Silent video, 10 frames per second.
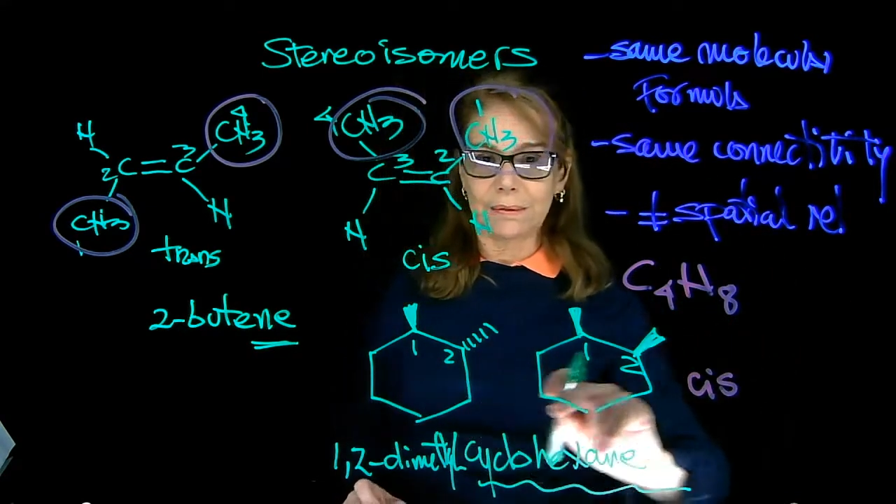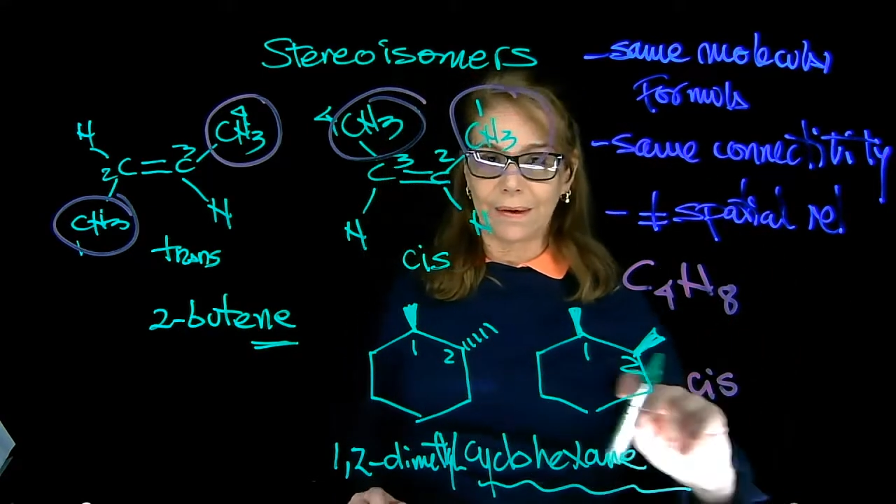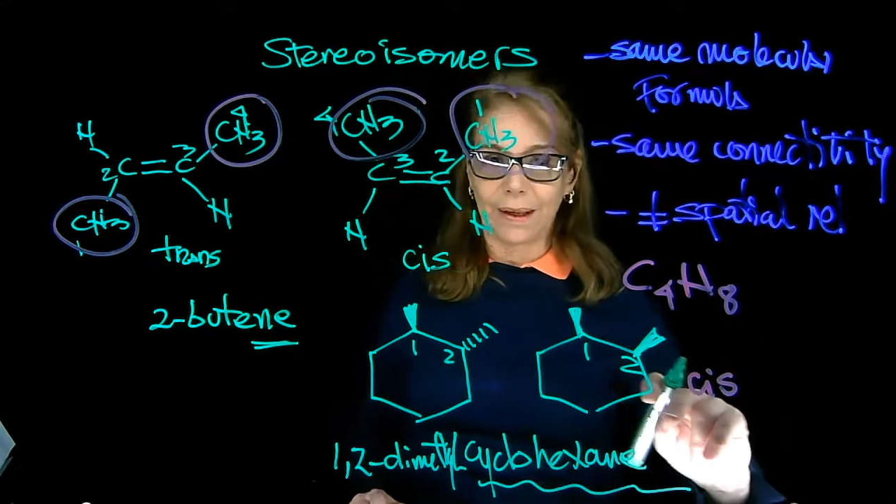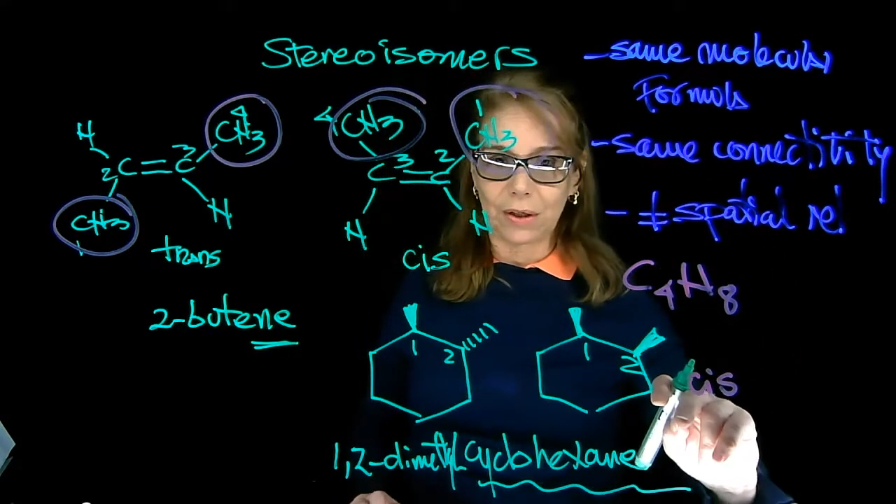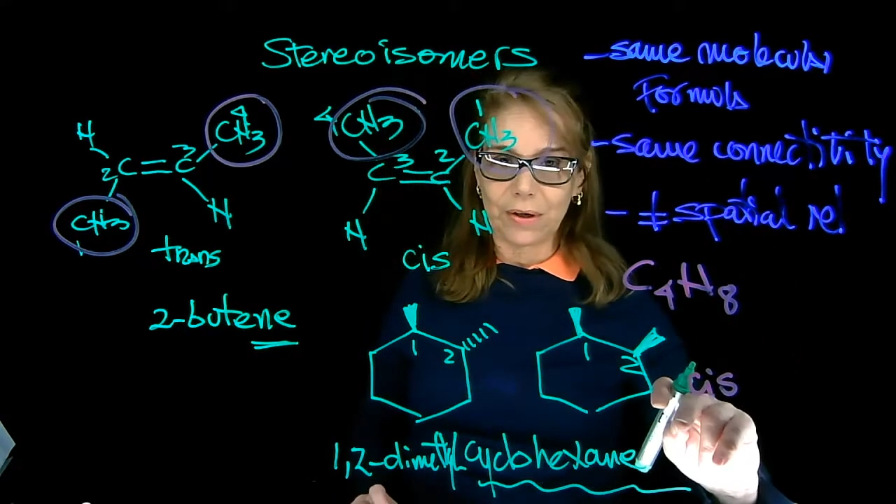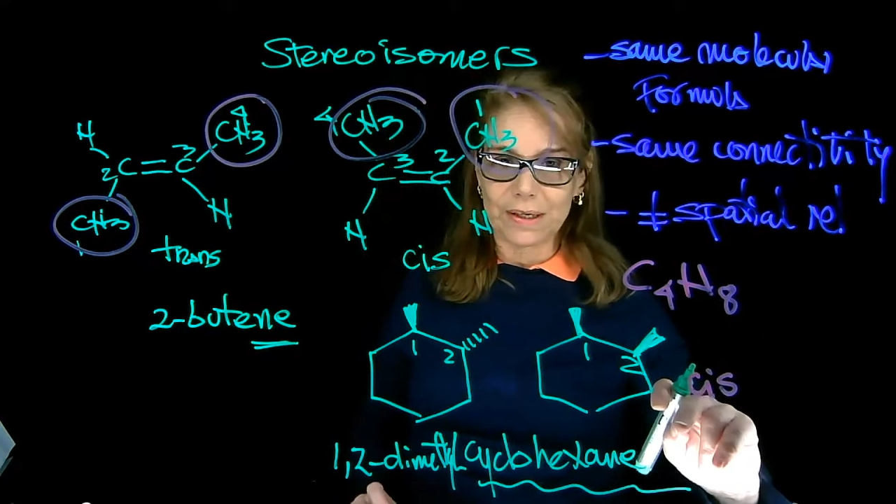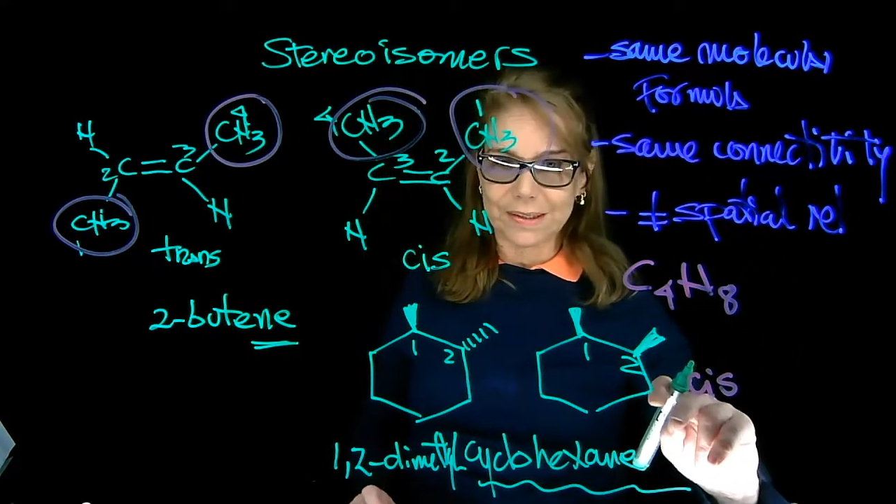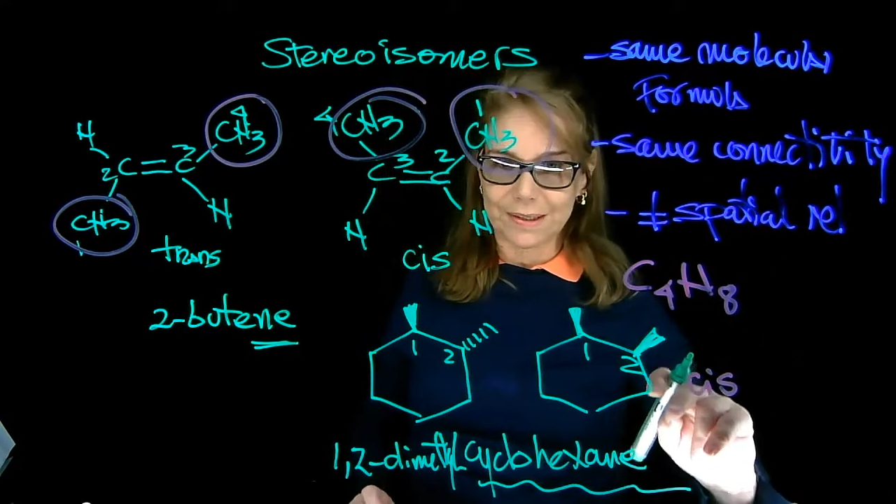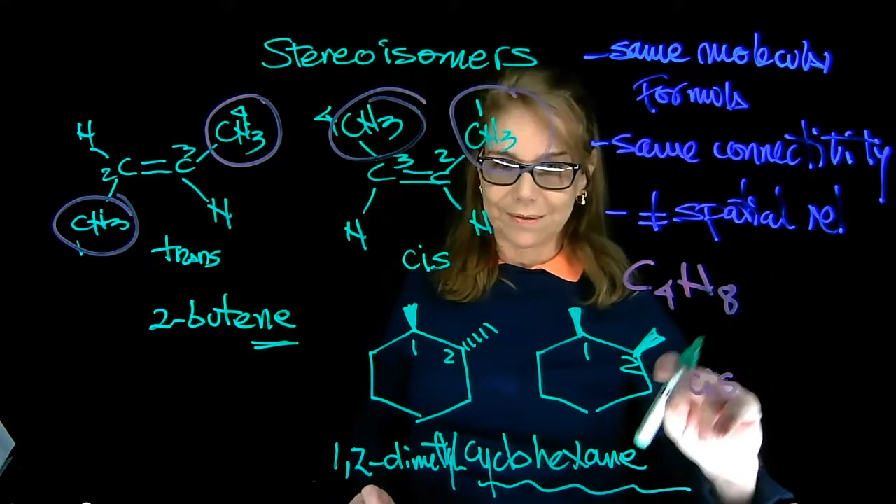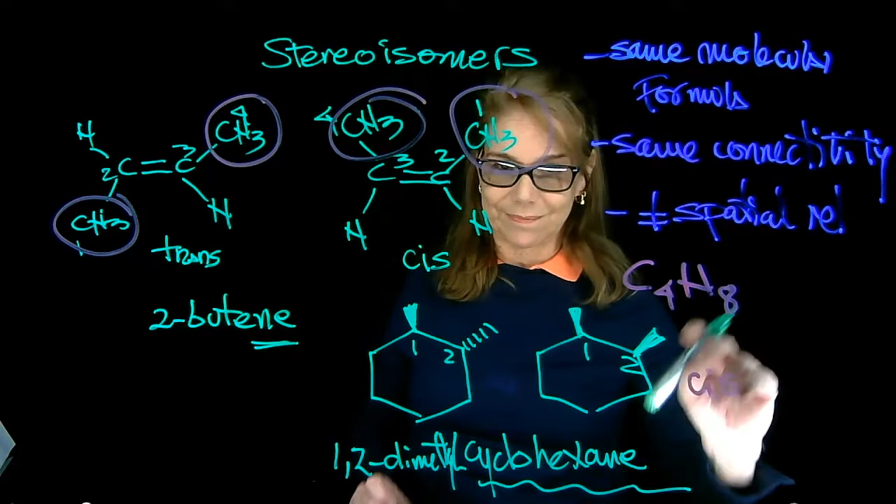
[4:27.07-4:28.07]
cyclohexane.